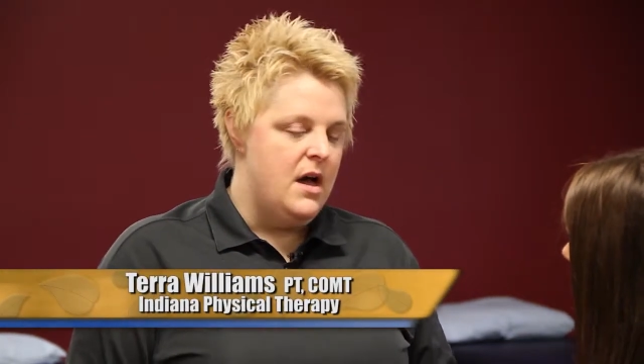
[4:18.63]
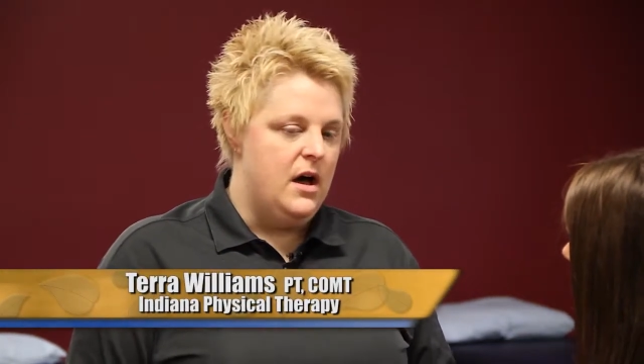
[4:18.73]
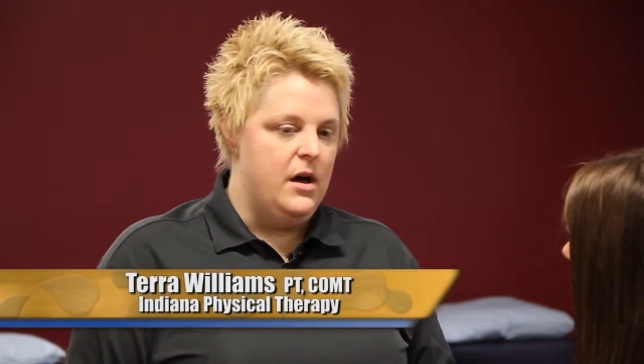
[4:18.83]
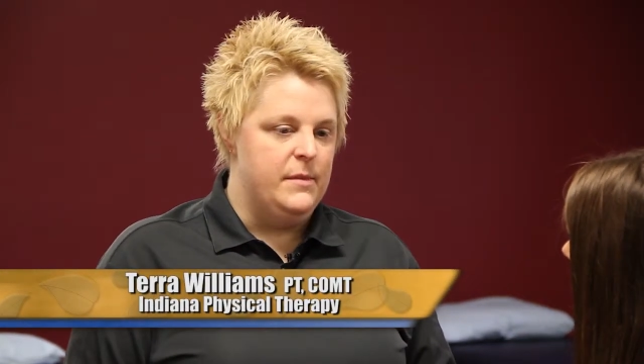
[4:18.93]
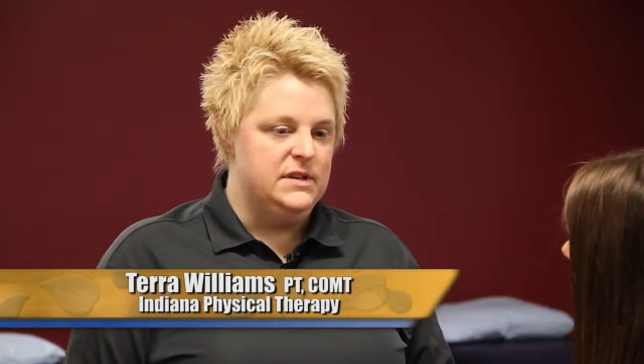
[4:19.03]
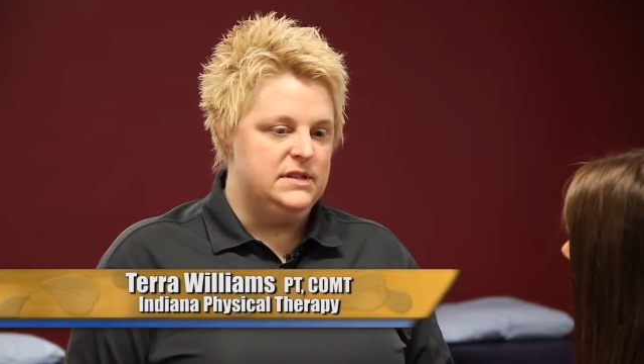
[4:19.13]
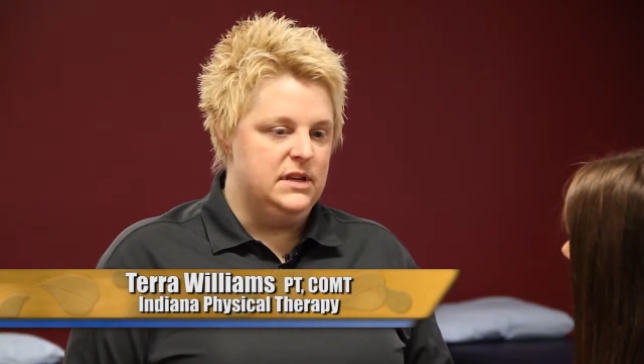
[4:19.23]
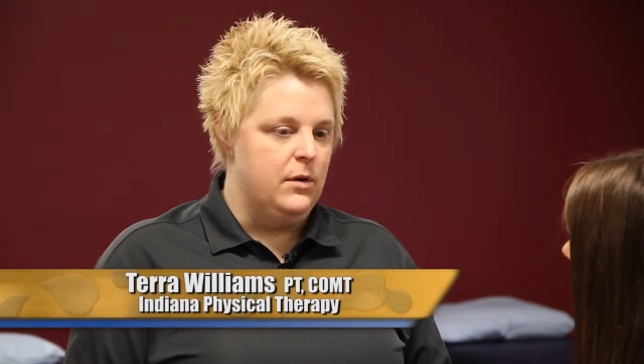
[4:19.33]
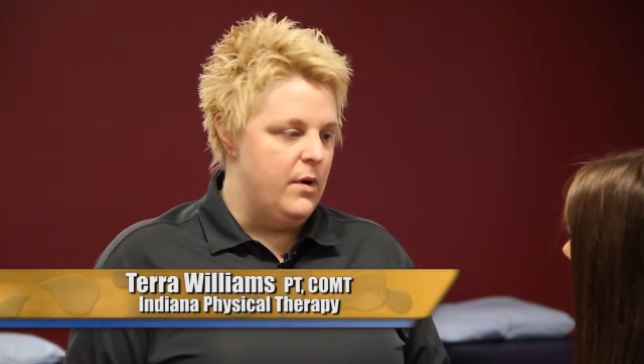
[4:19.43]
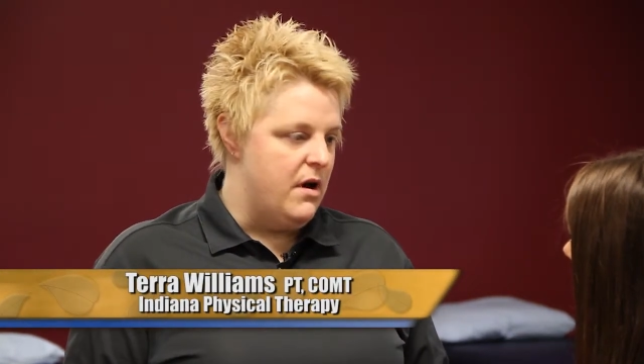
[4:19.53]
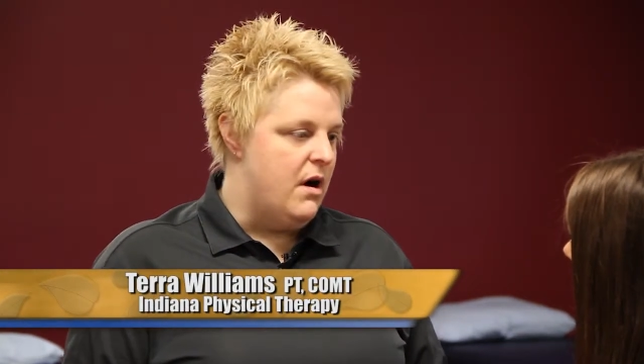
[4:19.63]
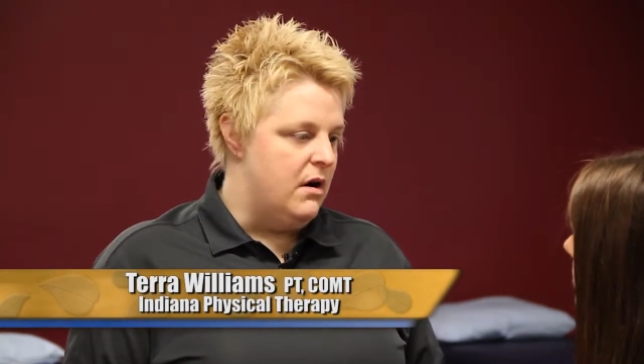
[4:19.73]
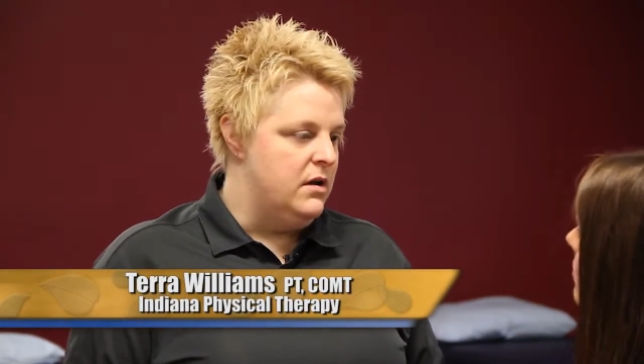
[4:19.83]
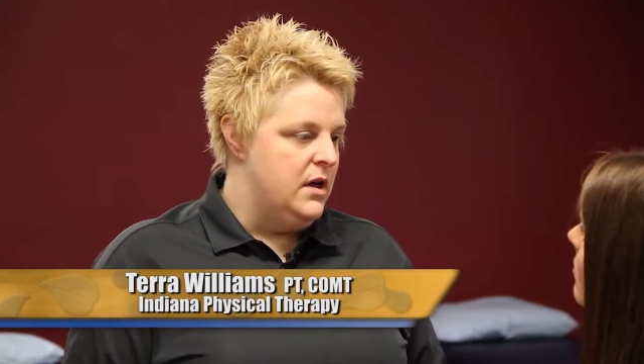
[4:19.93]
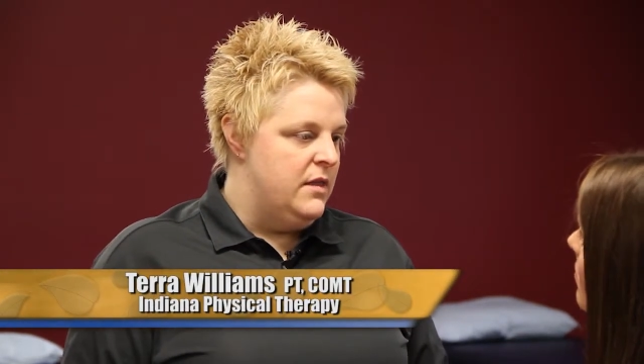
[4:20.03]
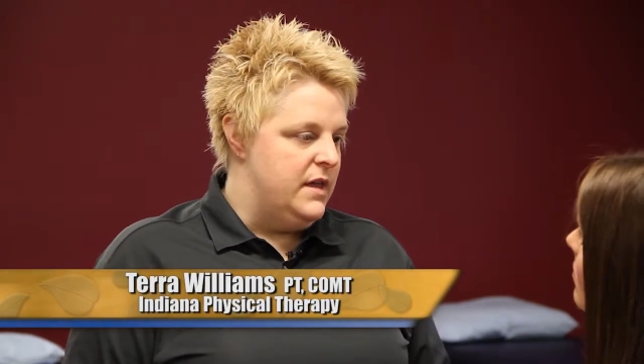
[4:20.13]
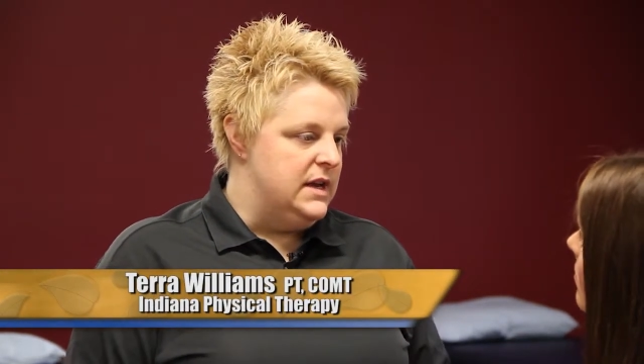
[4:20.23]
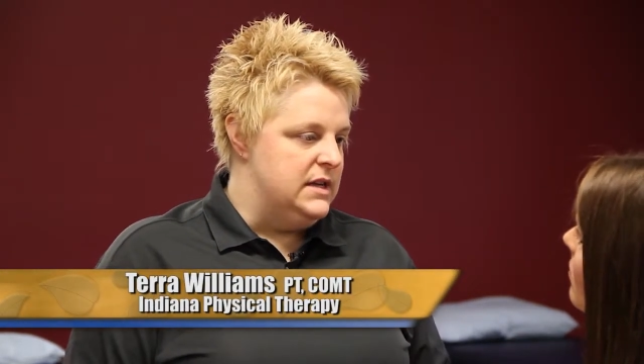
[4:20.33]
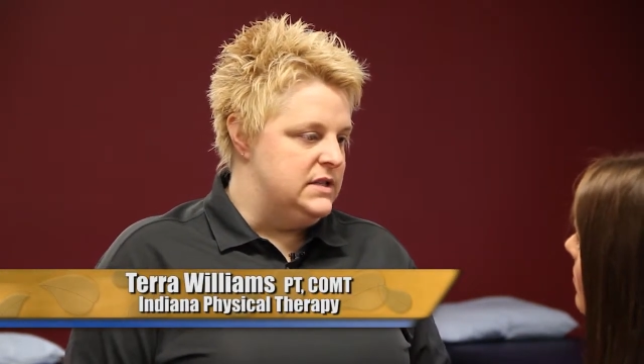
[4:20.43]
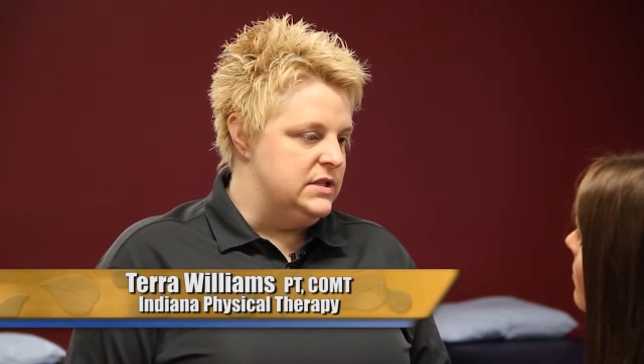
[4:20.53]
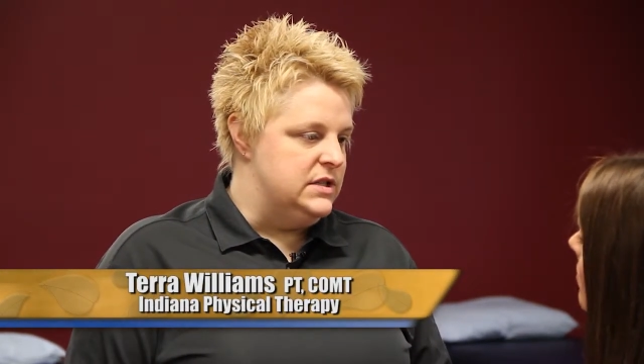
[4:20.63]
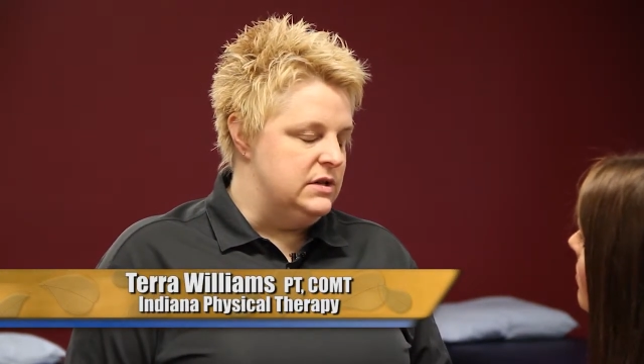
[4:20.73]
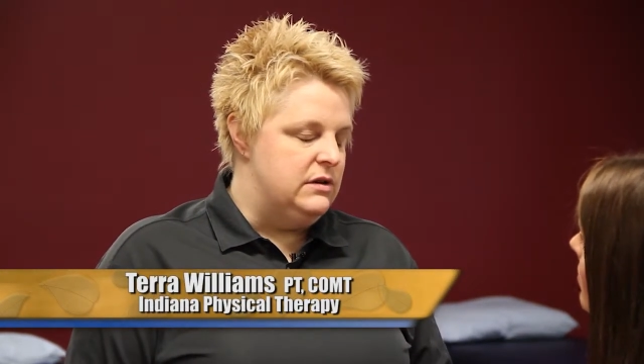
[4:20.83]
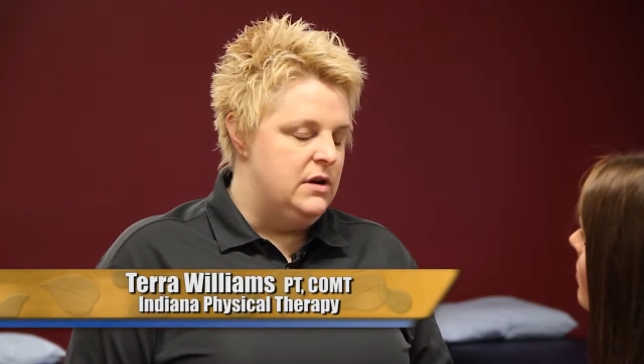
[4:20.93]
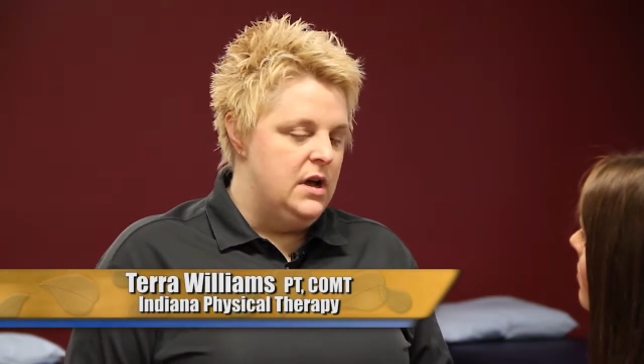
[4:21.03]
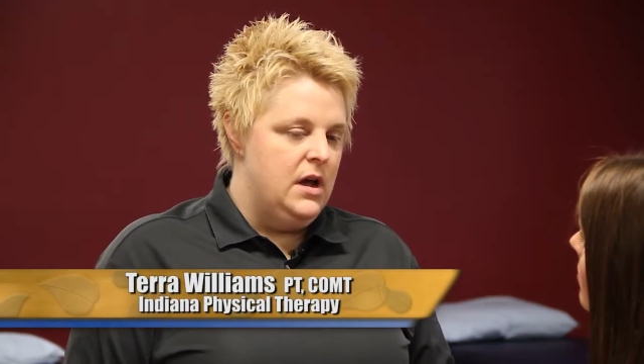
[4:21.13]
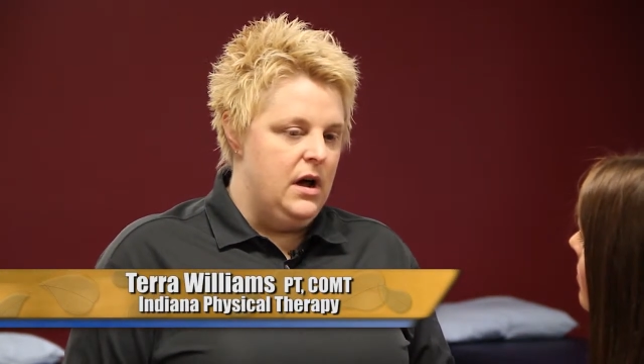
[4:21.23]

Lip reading: and seeing what all they need to do,